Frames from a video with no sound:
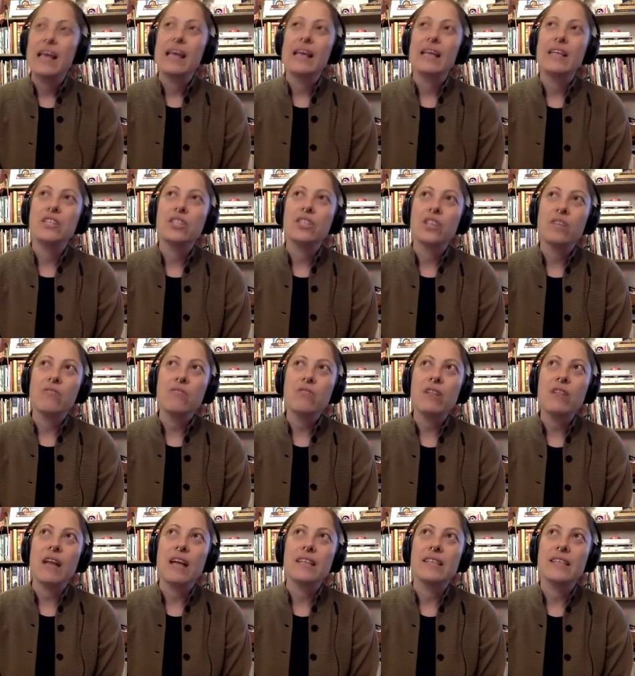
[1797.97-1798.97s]
In
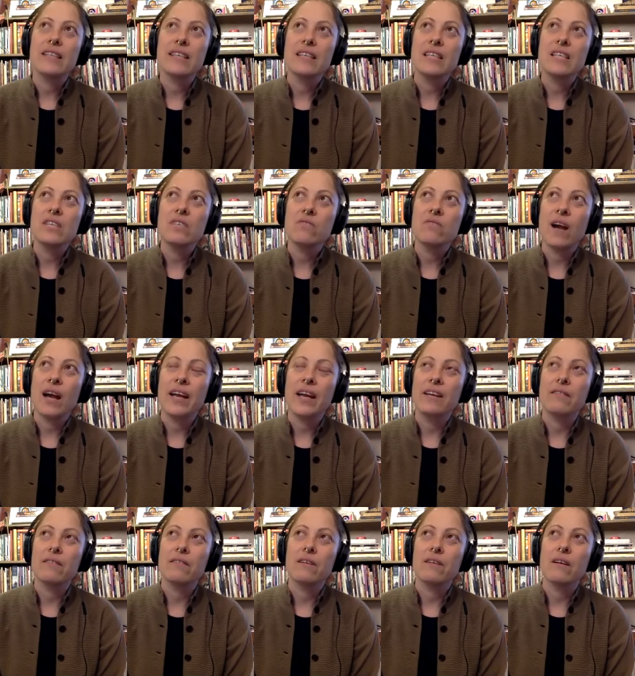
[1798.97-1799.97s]
general, I tend to write